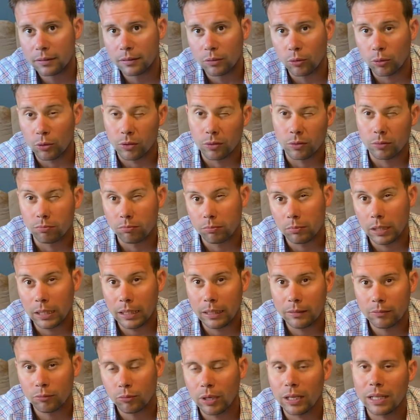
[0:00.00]
or
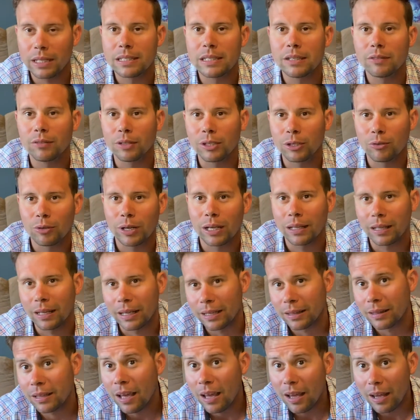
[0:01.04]
uh, relatively great
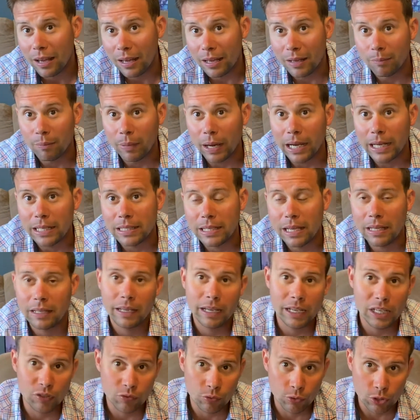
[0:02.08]
length in my 10
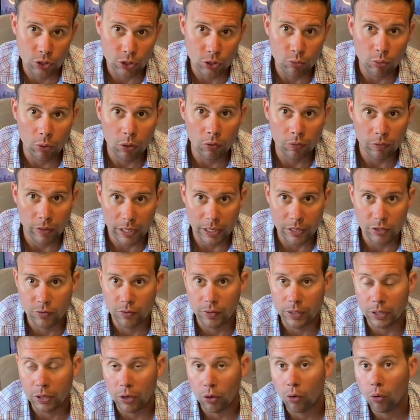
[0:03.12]
gauge versus 12 gauge
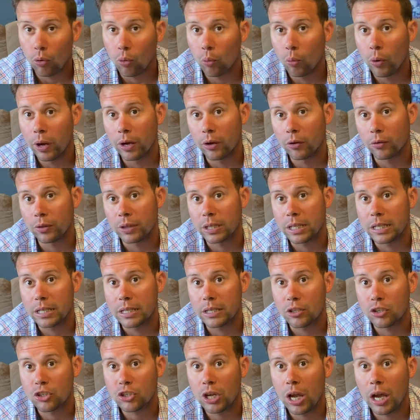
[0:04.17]
video, where
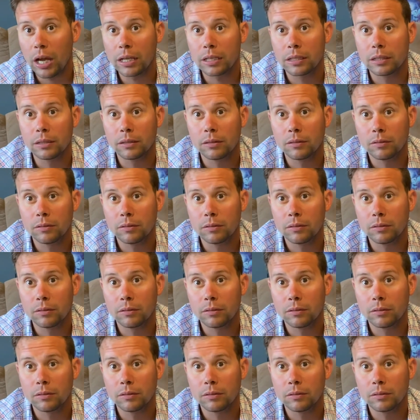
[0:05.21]
the shot